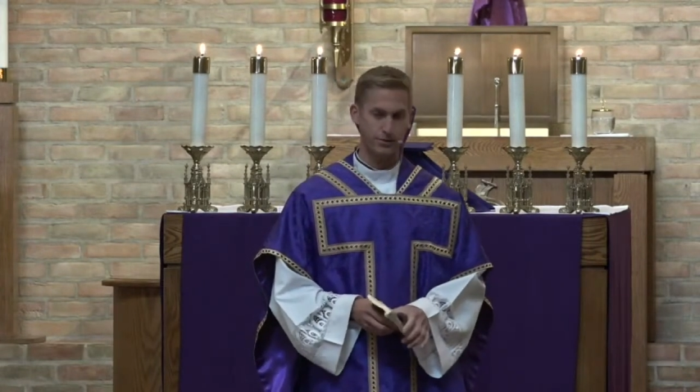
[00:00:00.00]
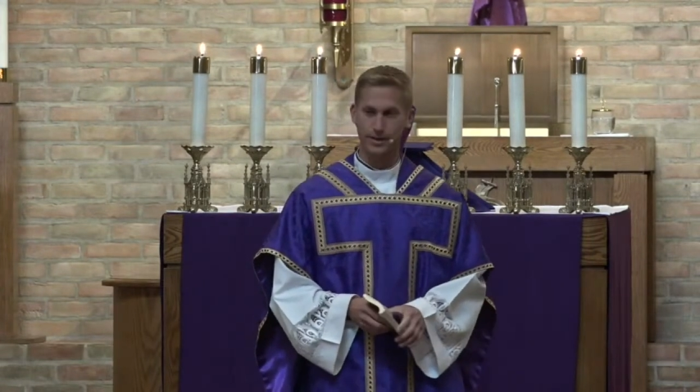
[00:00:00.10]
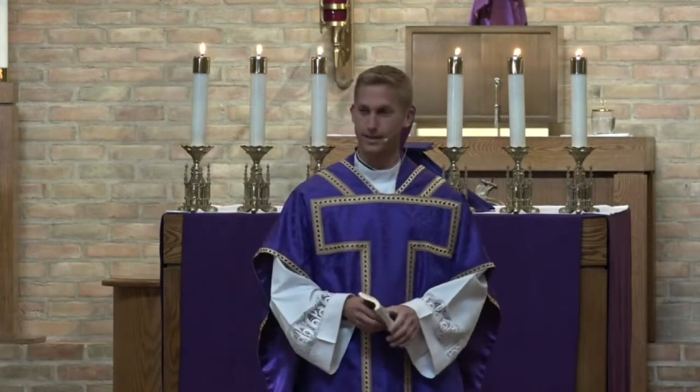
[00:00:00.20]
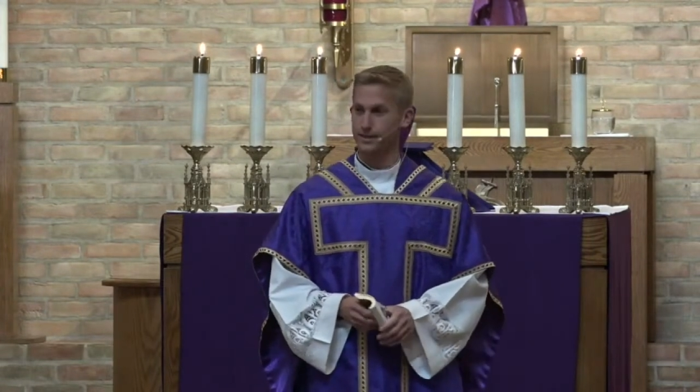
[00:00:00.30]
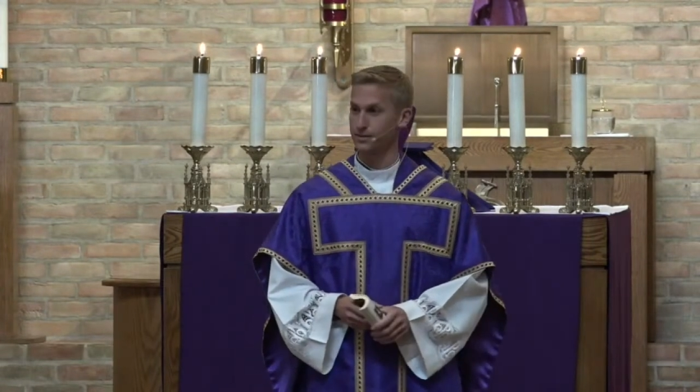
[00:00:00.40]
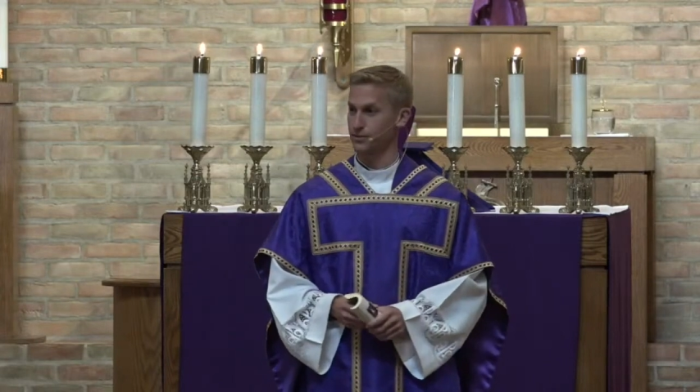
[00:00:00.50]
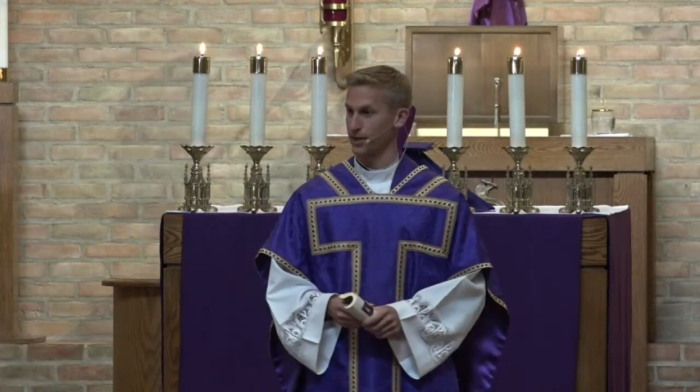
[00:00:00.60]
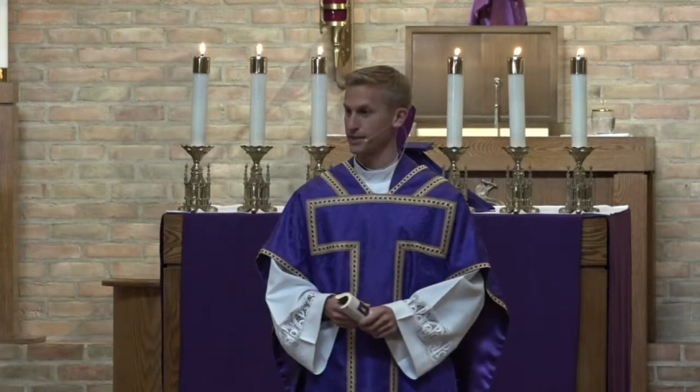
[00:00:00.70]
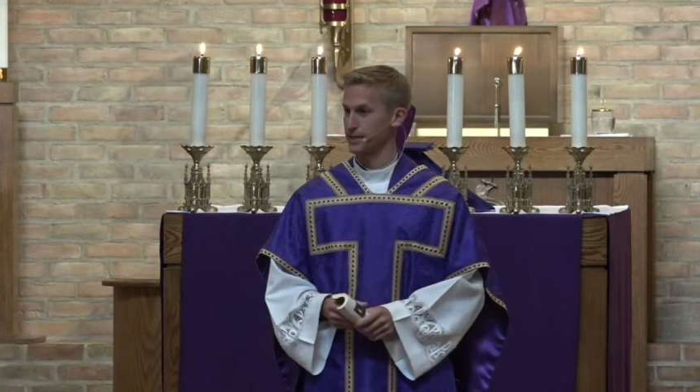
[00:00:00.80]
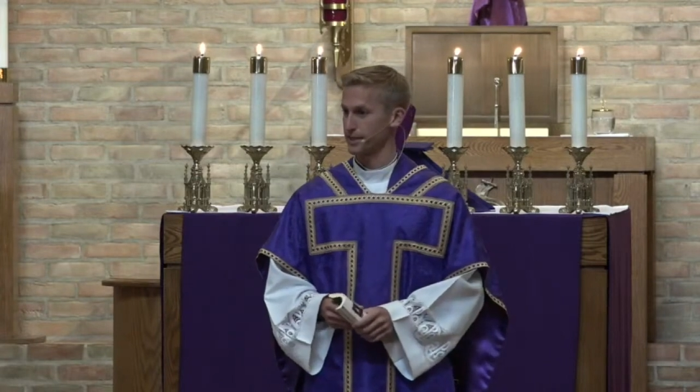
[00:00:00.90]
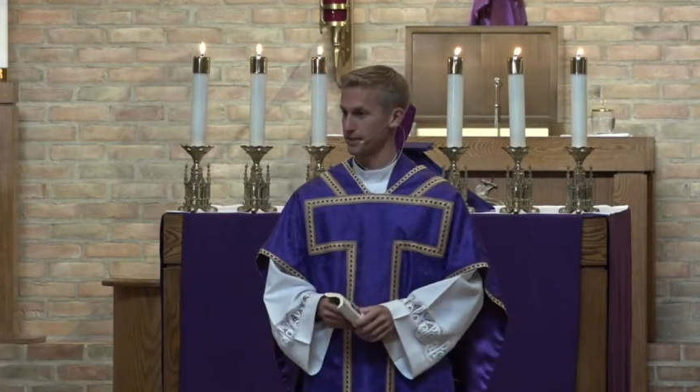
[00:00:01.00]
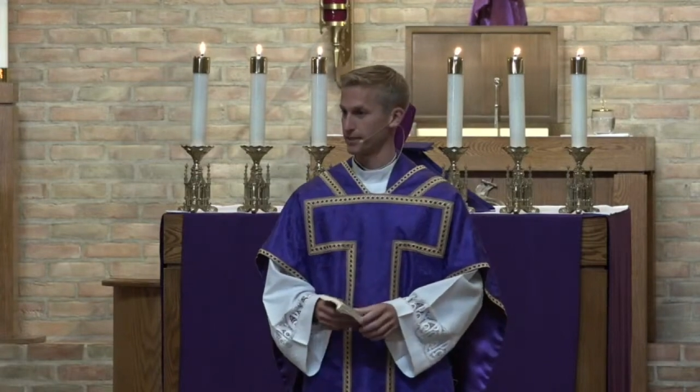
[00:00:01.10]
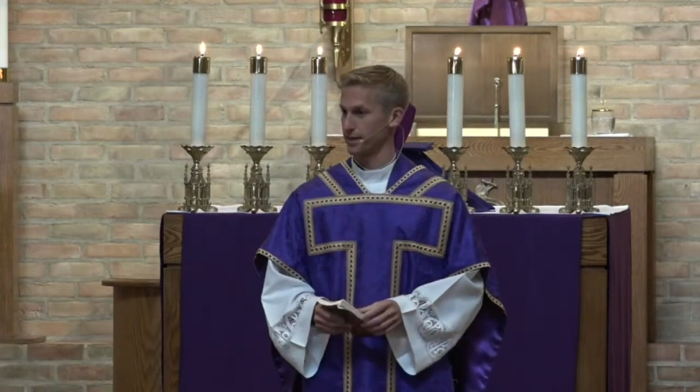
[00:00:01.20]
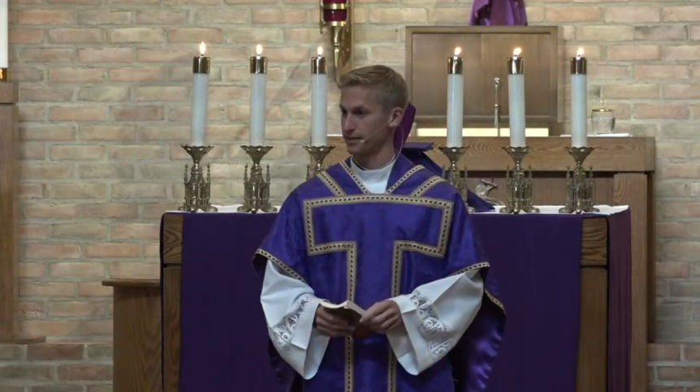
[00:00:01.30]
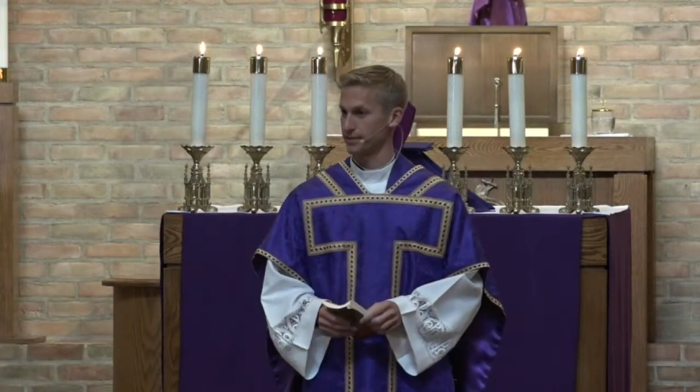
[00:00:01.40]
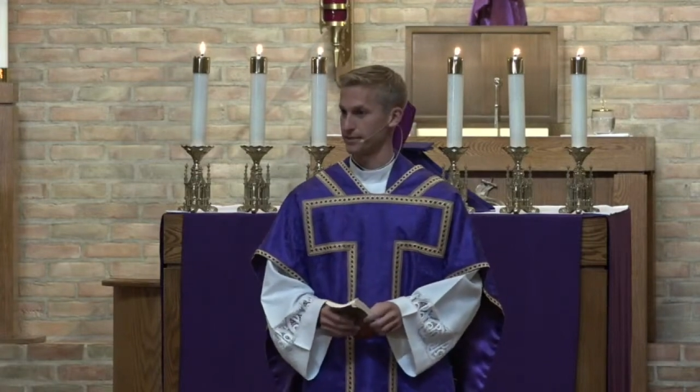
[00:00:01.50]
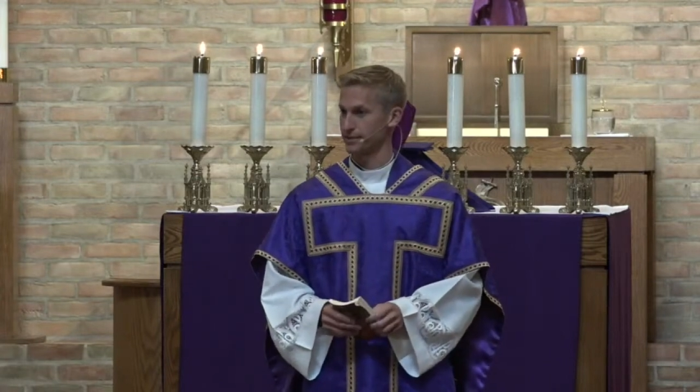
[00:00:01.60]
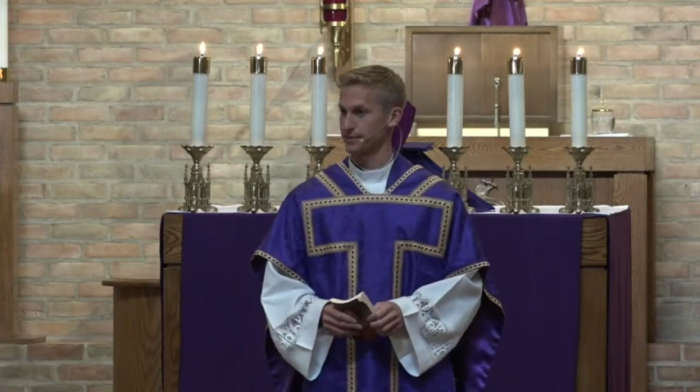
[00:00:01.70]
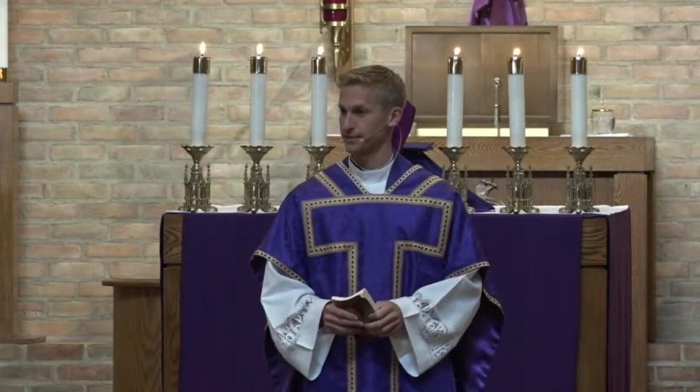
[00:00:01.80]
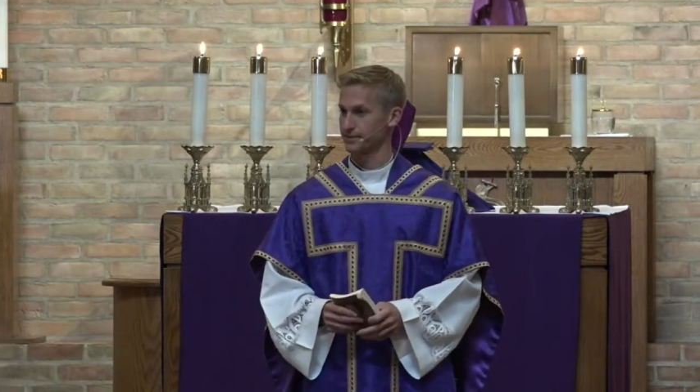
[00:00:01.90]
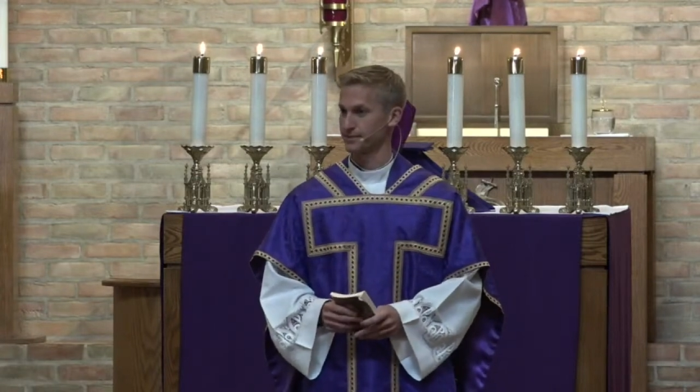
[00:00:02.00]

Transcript: and I was racing the kindergartners.